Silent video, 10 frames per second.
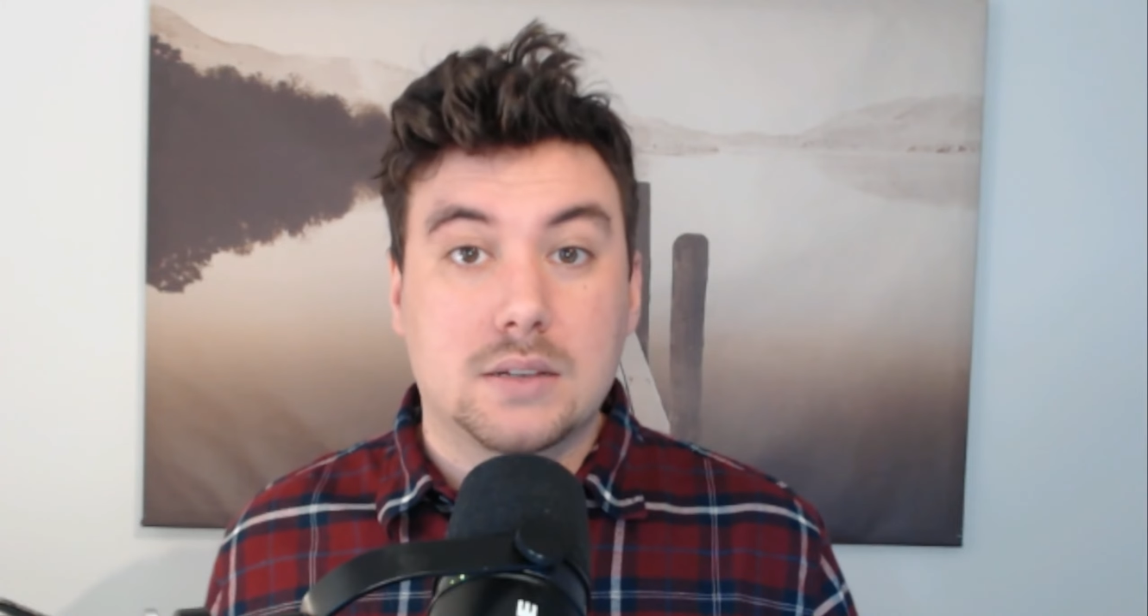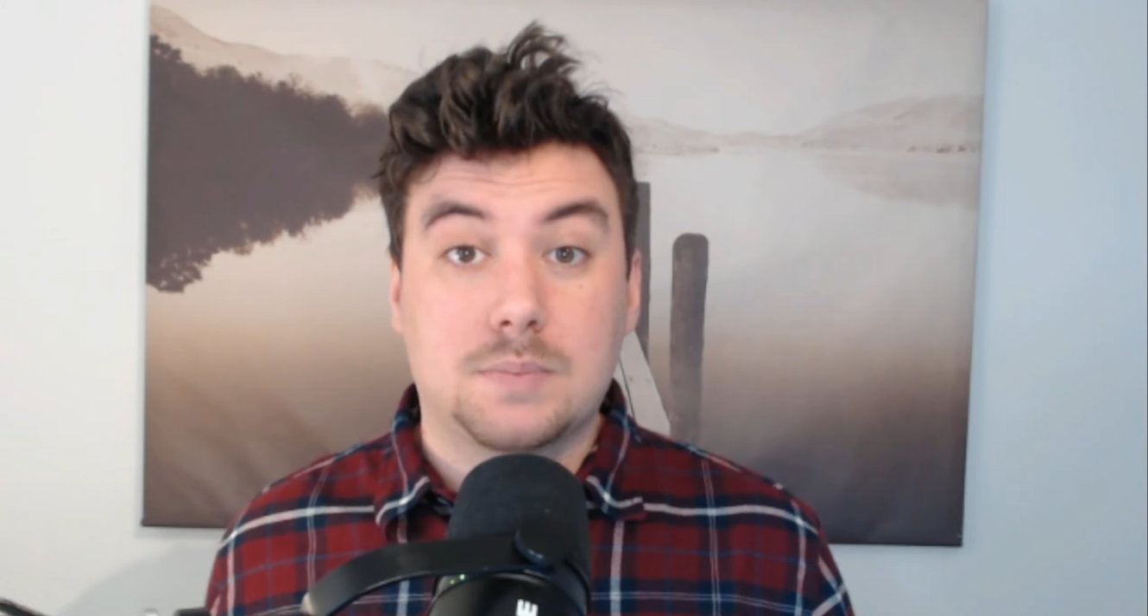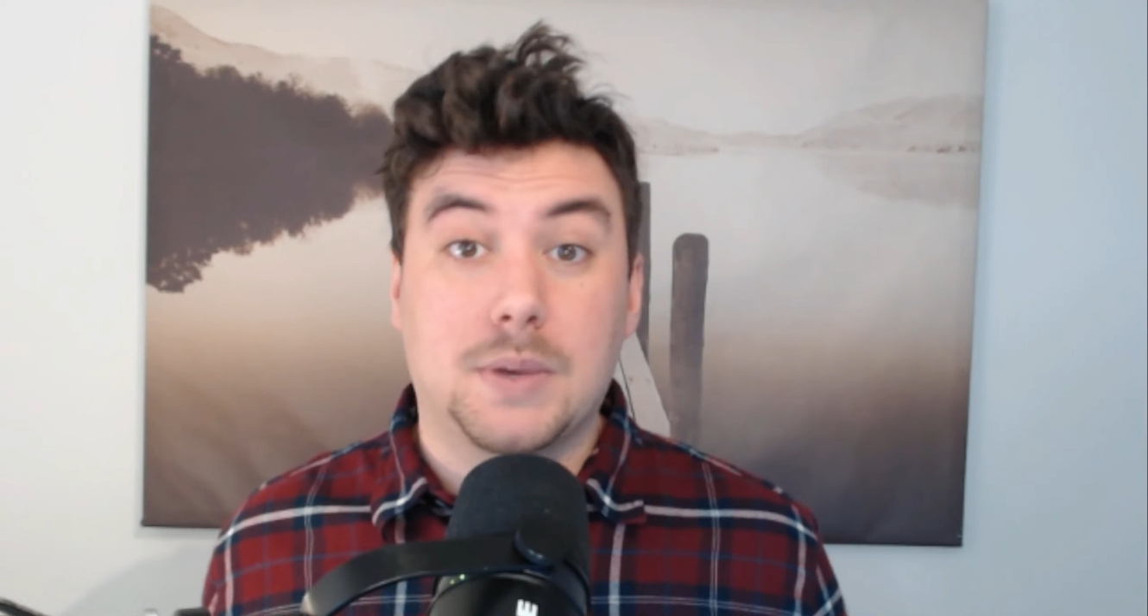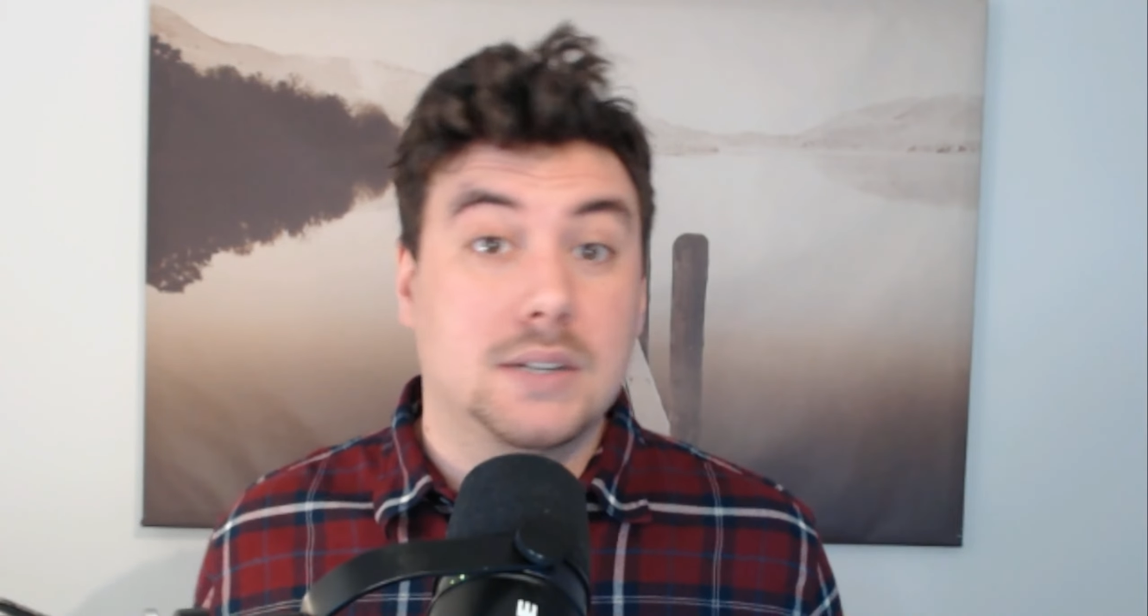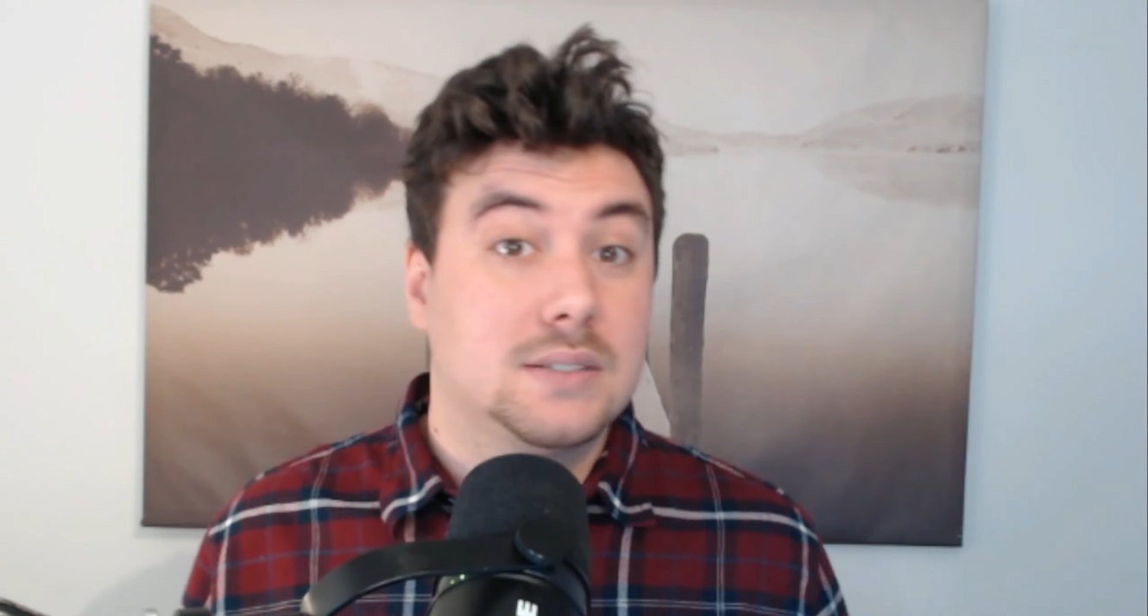
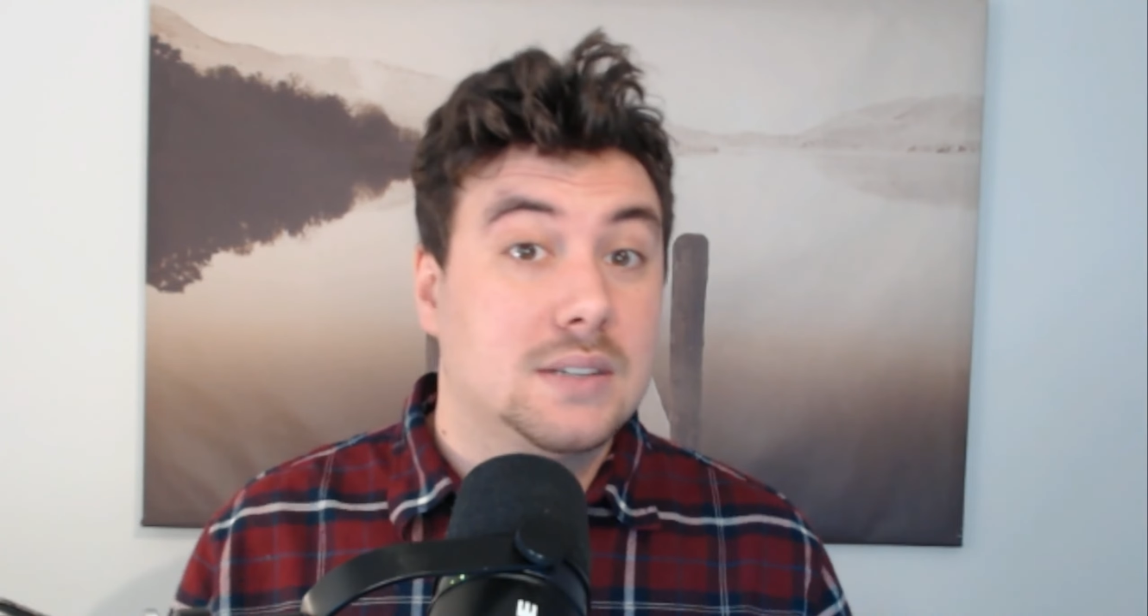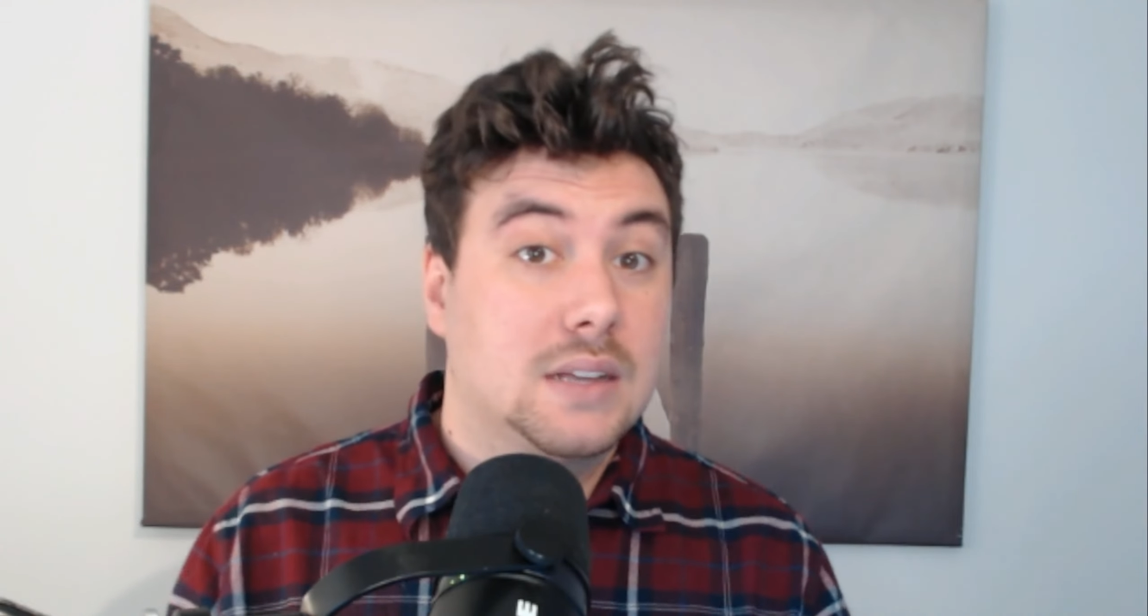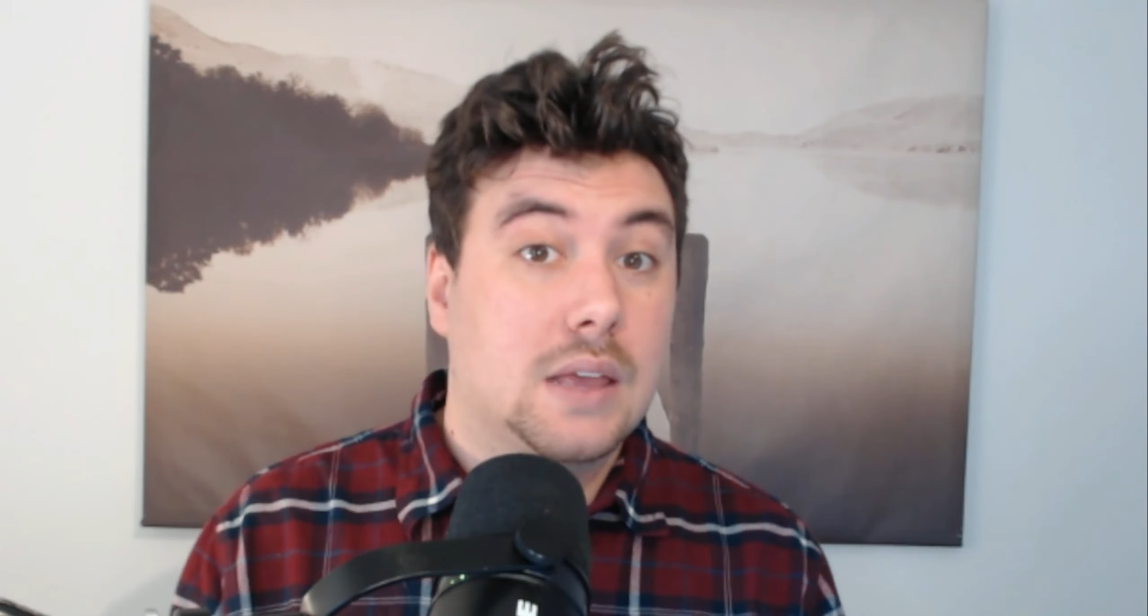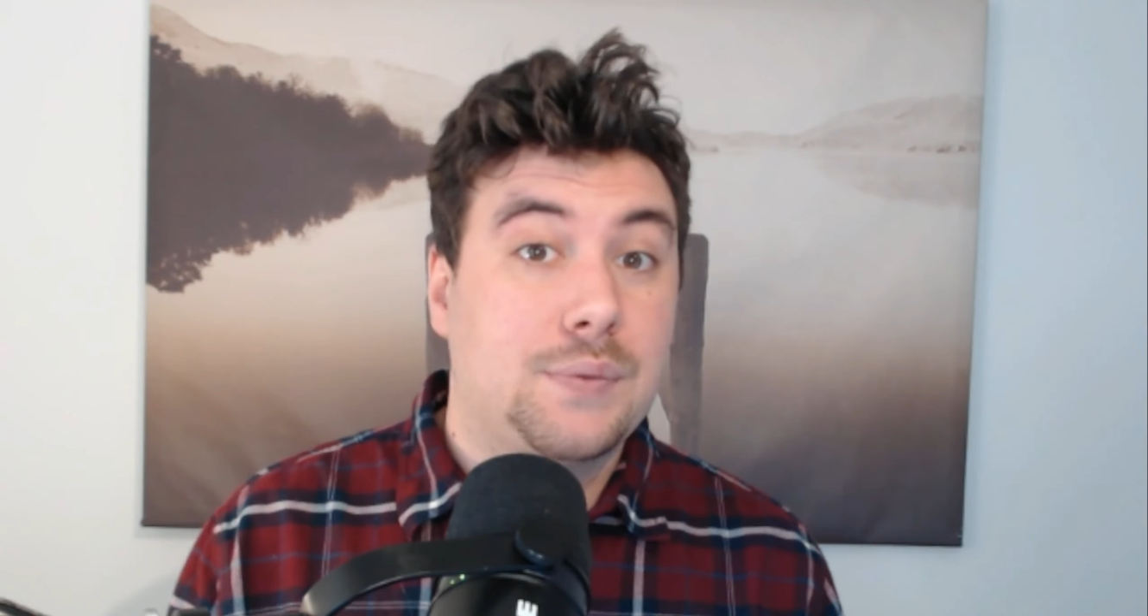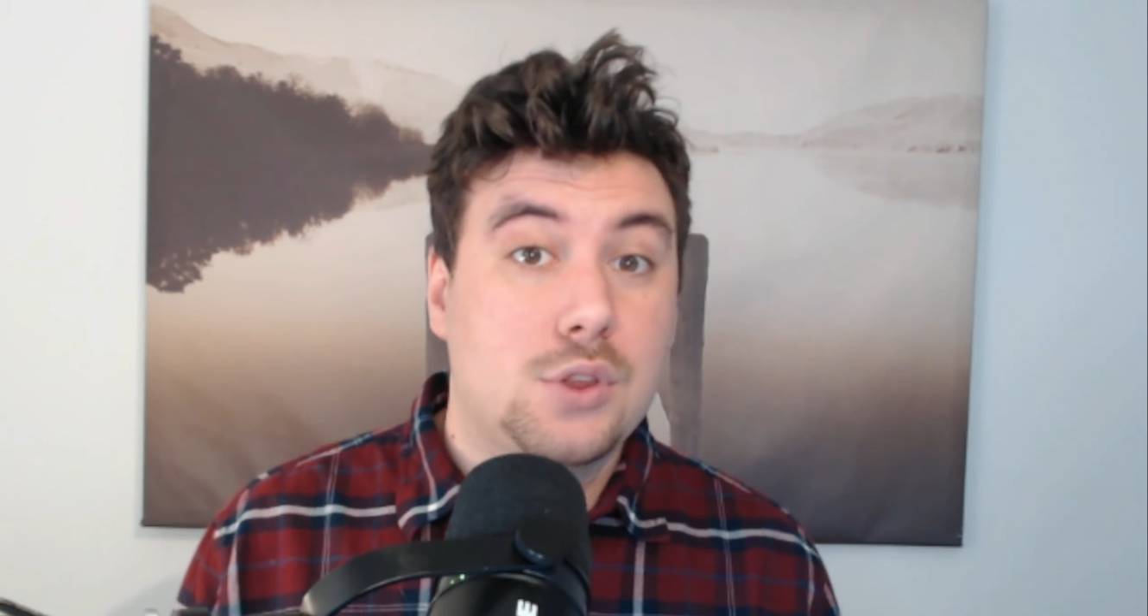but
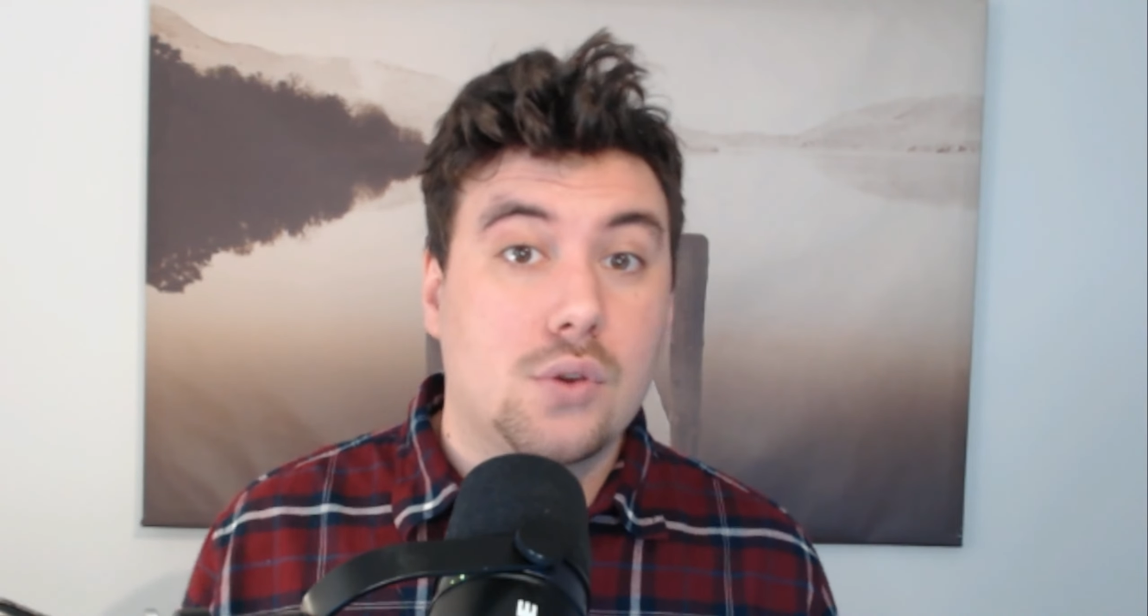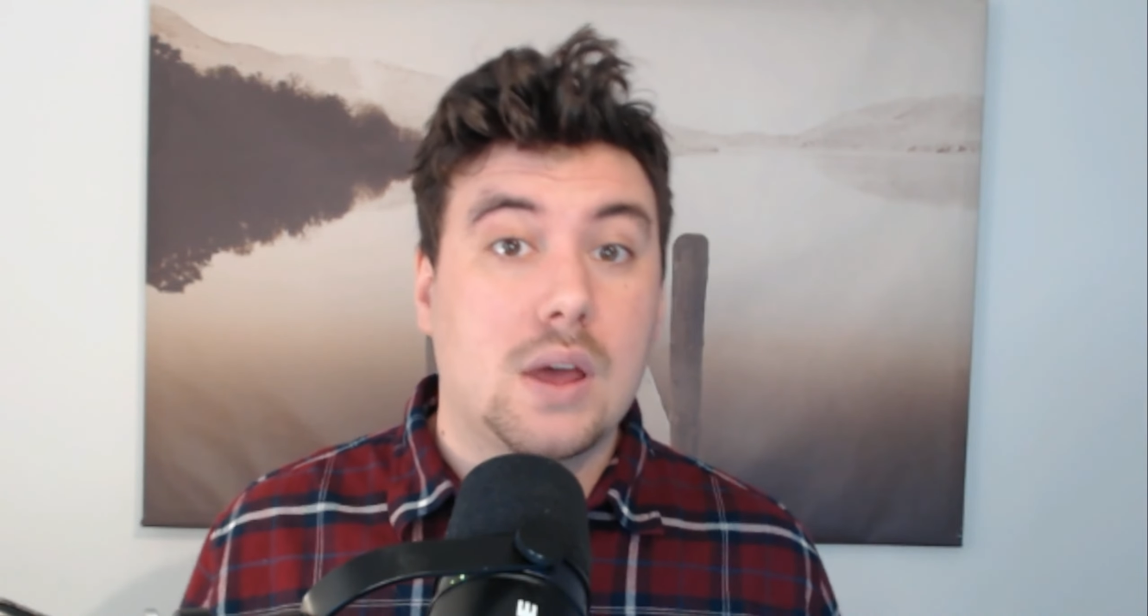if you don't